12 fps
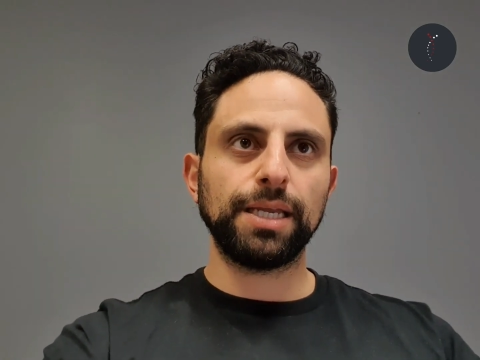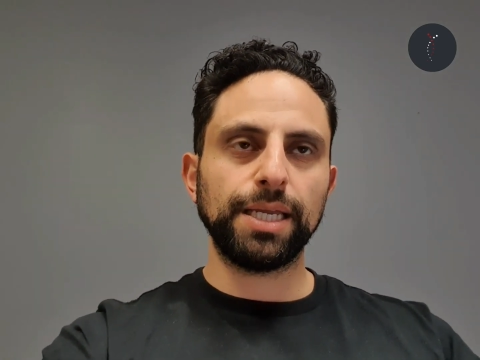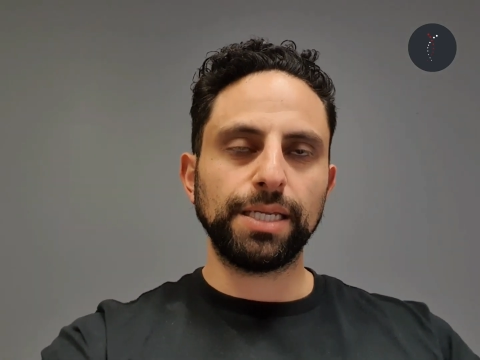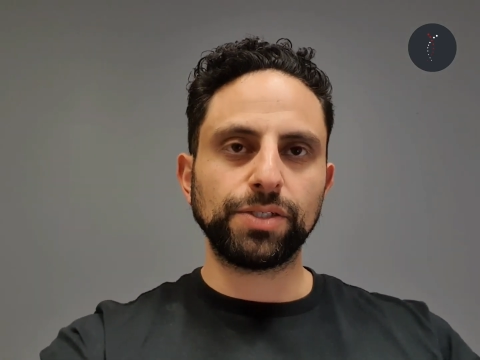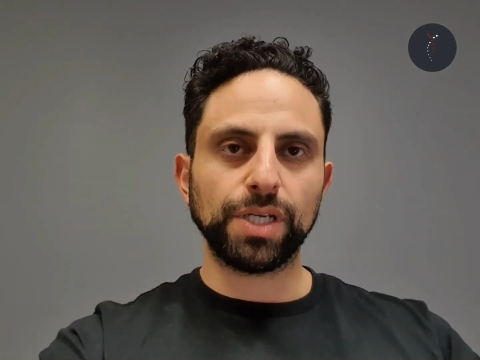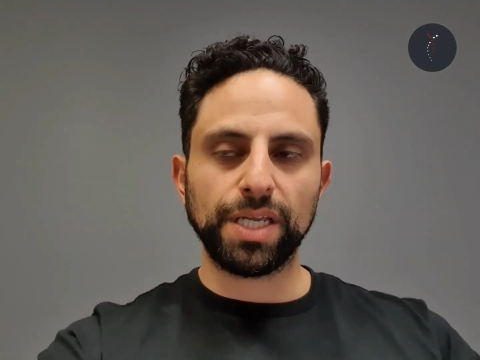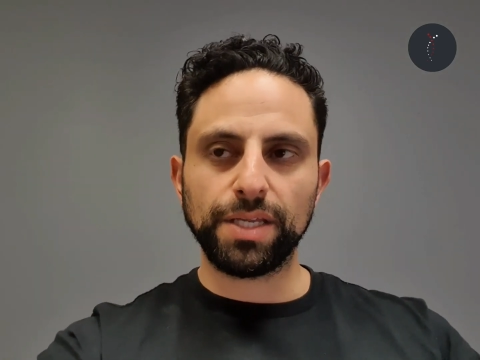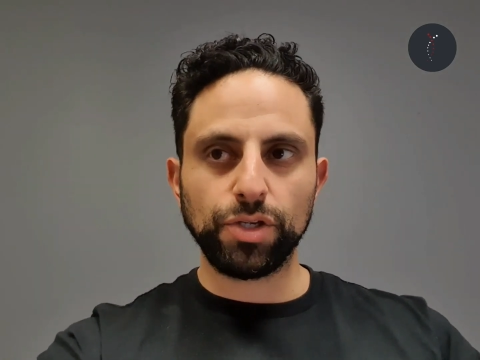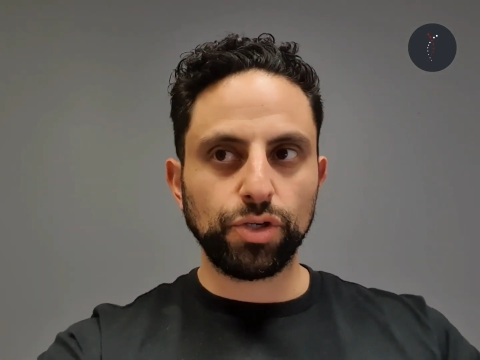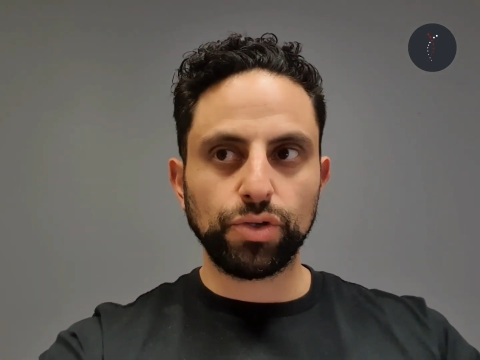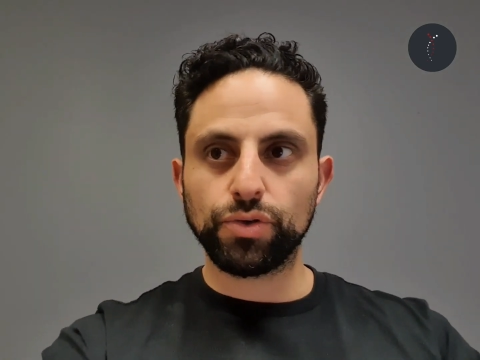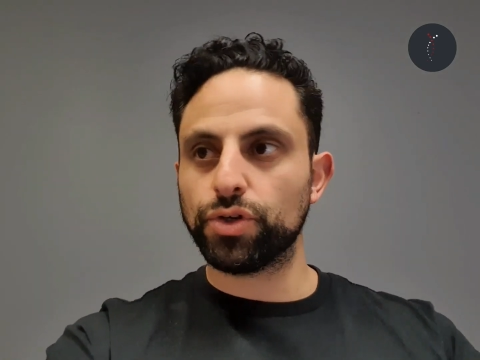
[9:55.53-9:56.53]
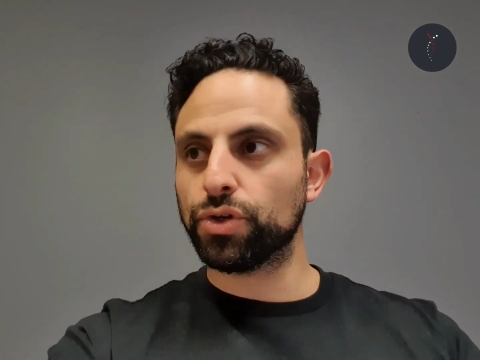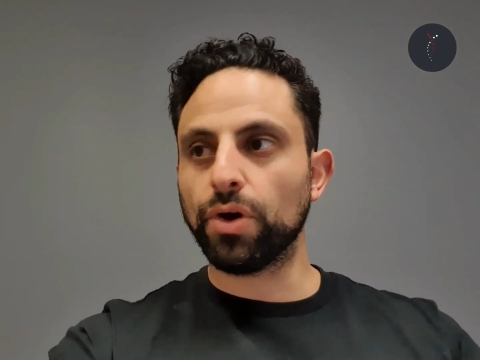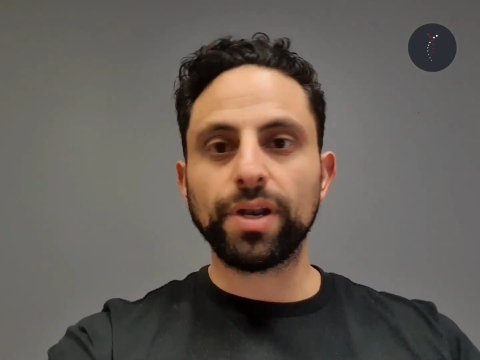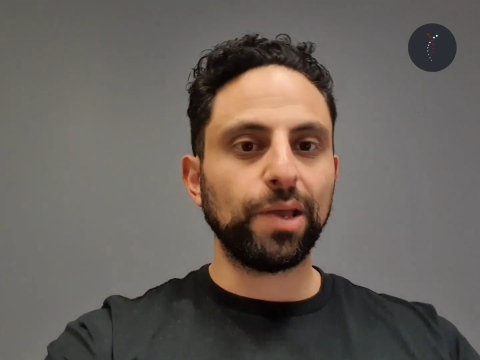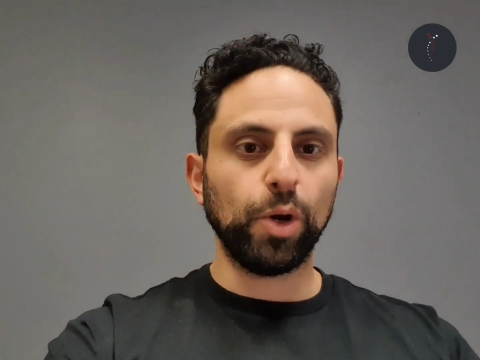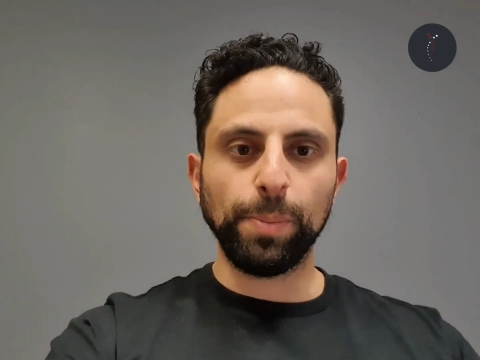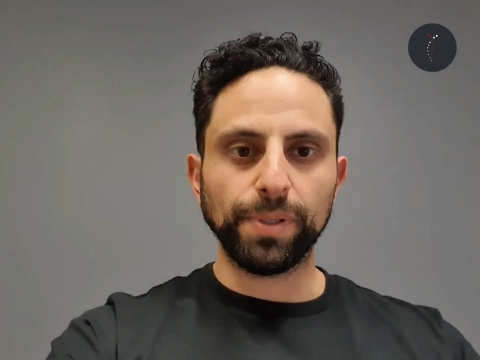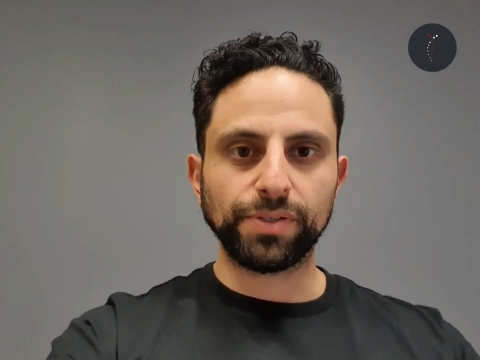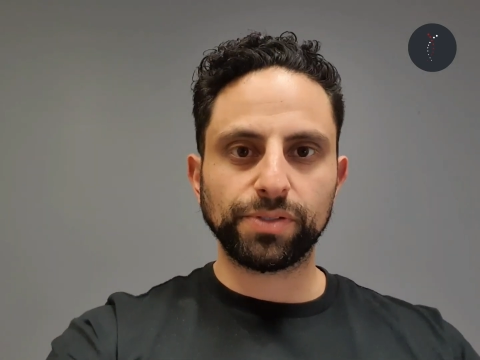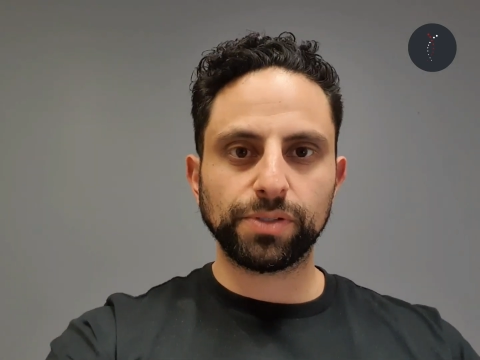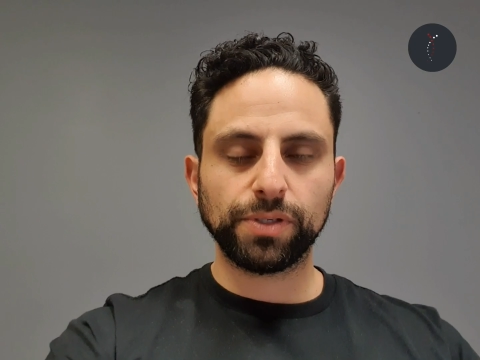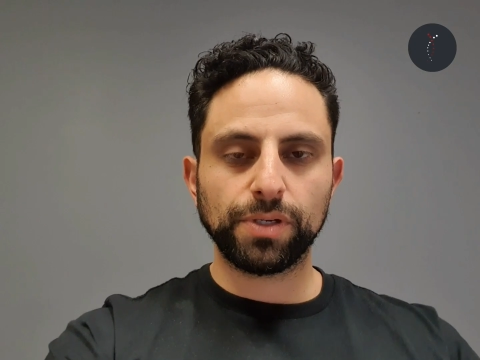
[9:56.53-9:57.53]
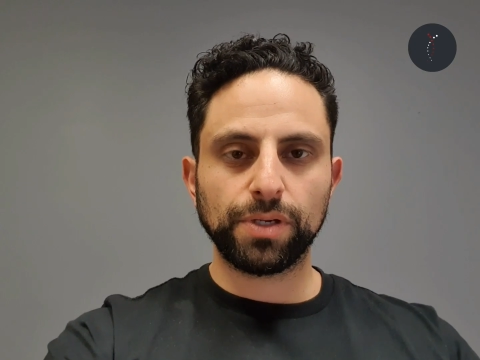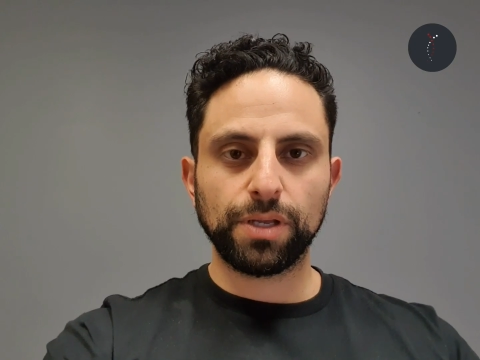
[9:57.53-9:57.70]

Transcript: you're not helpless.